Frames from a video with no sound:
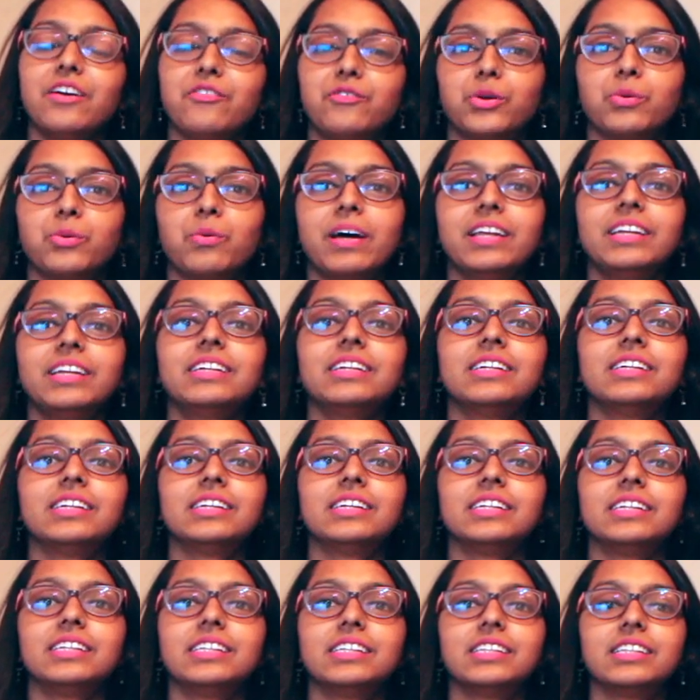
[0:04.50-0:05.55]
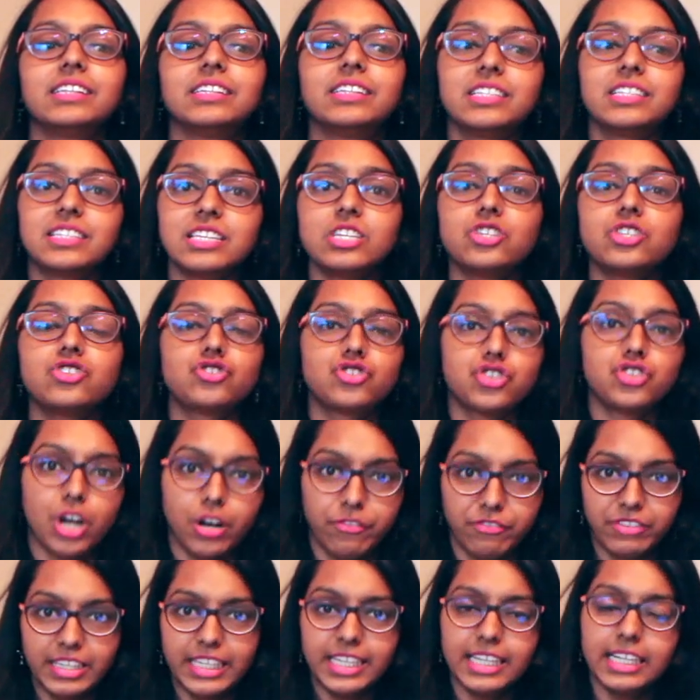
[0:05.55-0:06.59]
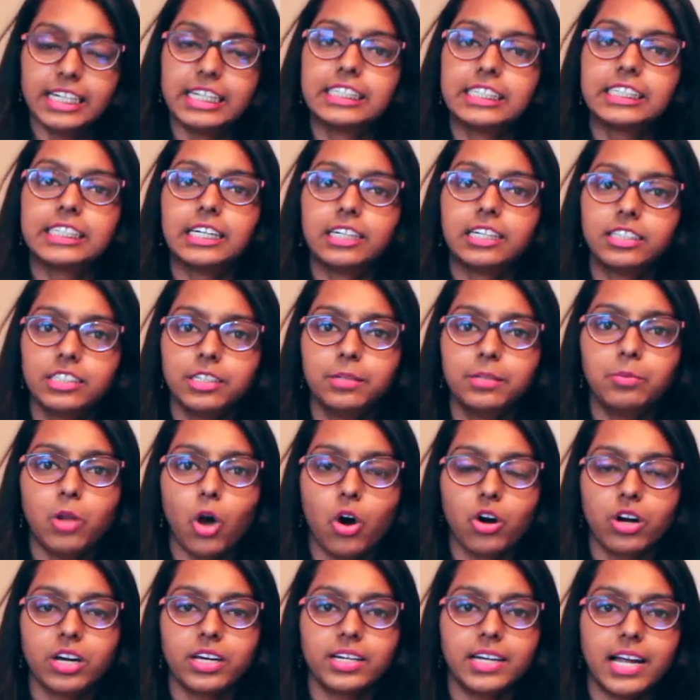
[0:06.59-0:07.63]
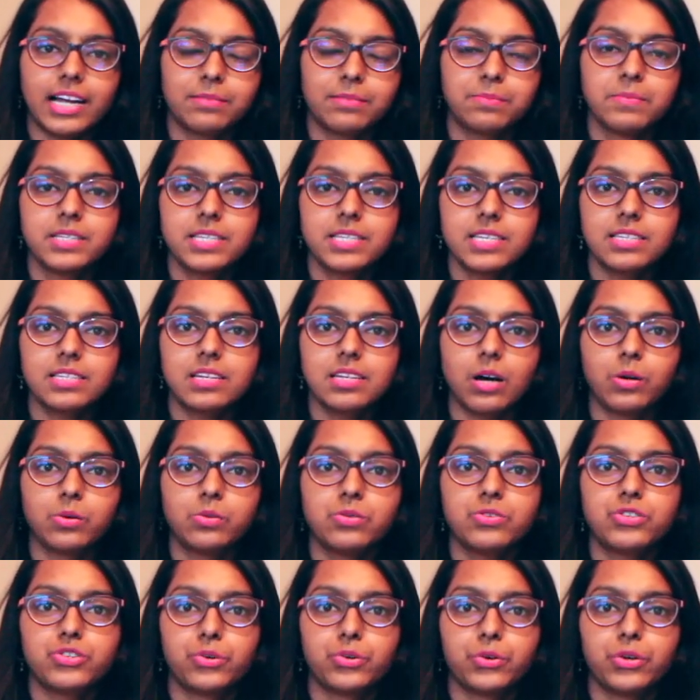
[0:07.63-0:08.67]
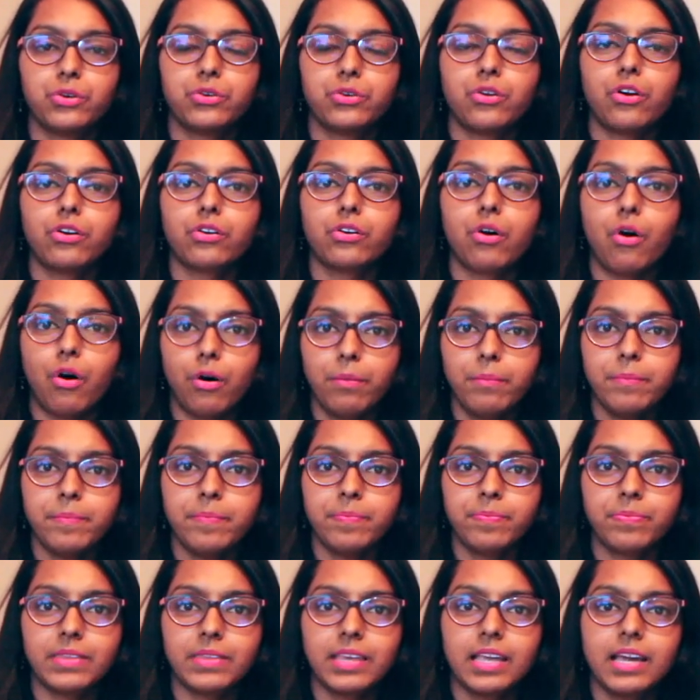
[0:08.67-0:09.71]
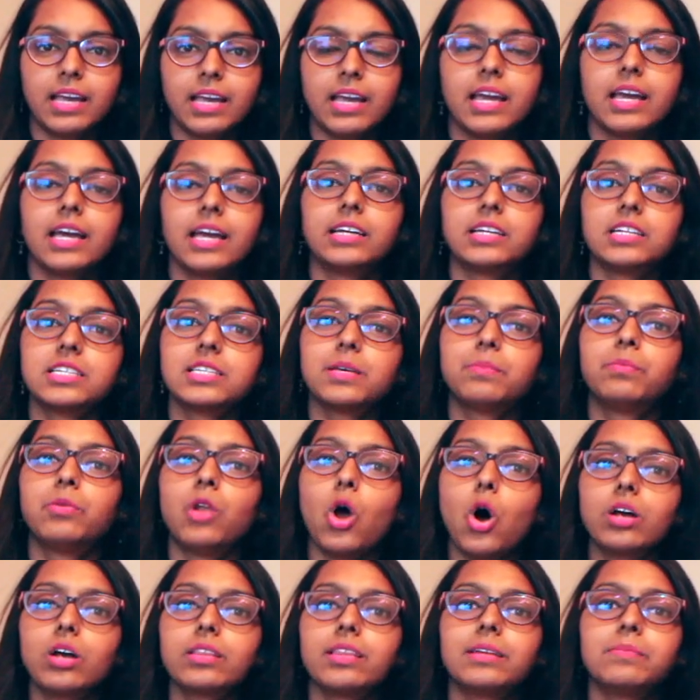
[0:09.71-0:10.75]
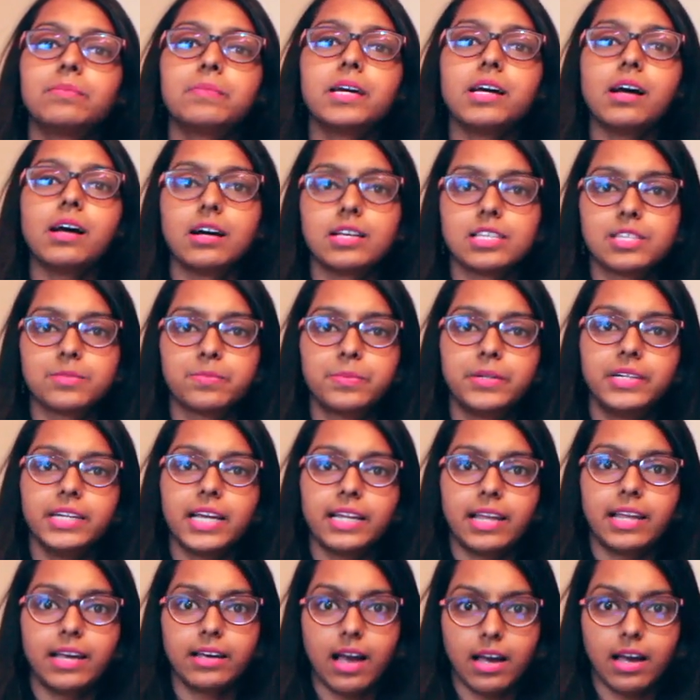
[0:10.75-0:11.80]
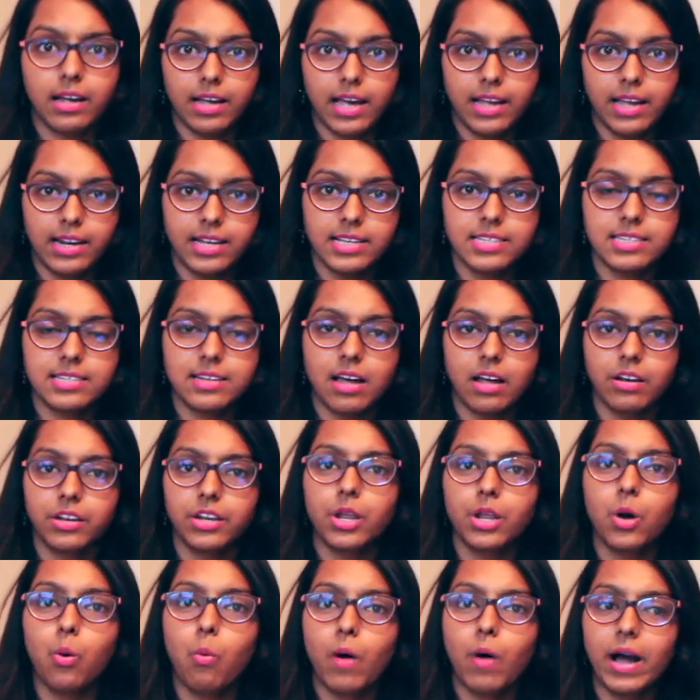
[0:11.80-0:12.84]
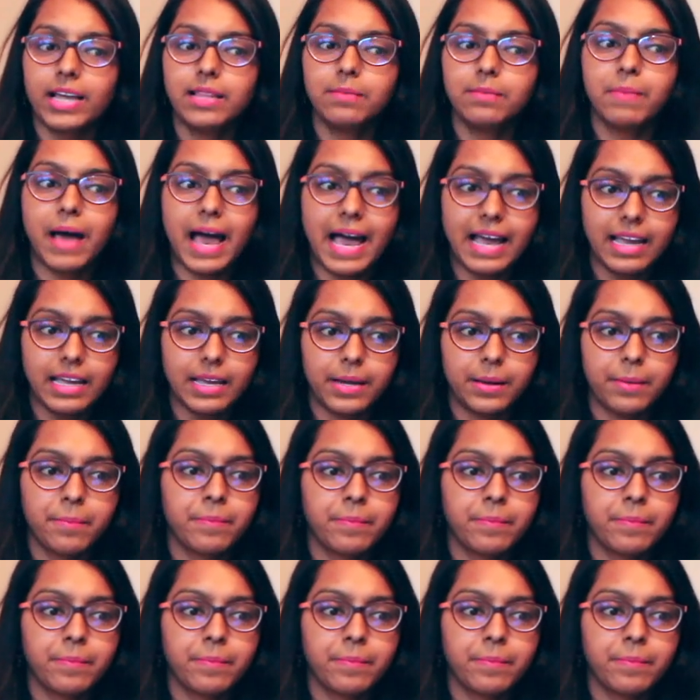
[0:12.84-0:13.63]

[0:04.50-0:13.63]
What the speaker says: everyone. This is Chubby, a career blogger at MrsDarkestudio.com. It is a blog that my husband and I started a while back.